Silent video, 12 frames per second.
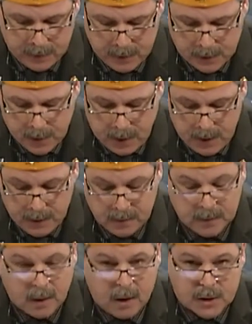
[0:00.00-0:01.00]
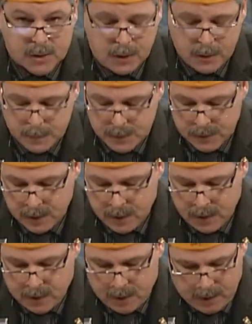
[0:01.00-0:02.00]
of Ukraine, our troops,
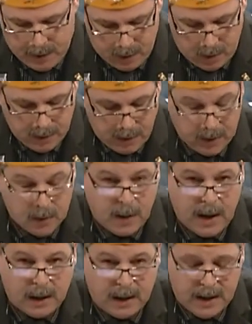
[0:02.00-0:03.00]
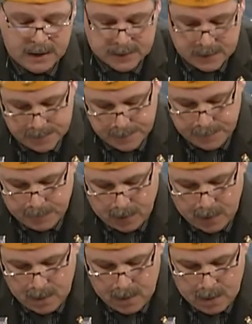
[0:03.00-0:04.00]
and our NATO allies.
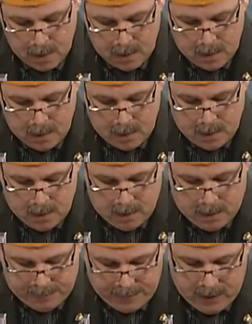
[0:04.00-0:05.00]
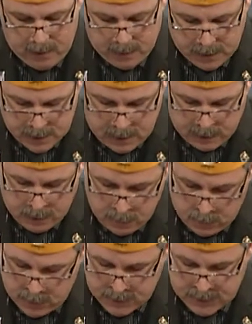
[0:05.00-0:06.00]
A fellow
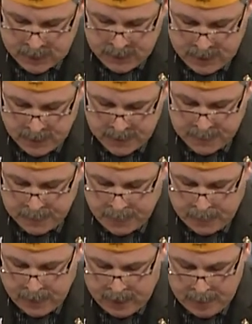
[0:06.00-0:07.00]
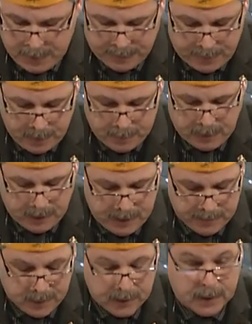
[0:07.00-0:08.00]
Kentuckian once said, "I'm a firm
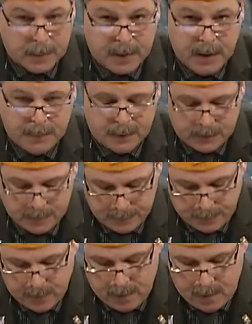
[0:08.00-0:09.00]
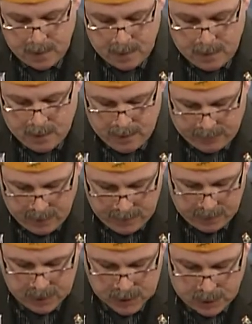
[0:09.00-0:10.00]
believer in the people. If
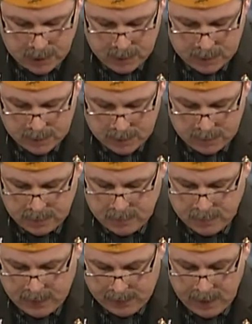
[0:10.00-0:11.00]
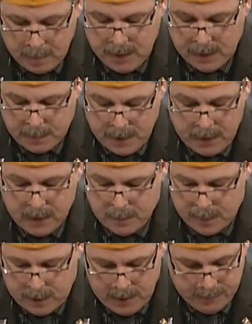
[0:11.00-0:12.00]
given the truth, they can be depended
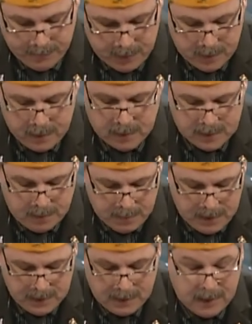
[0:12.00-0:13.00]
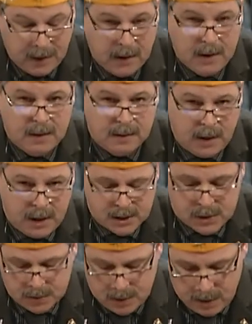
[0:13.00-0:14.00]
upon to meet any
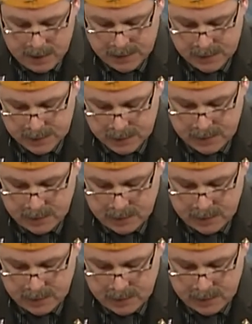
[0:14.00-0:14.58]
national crisis.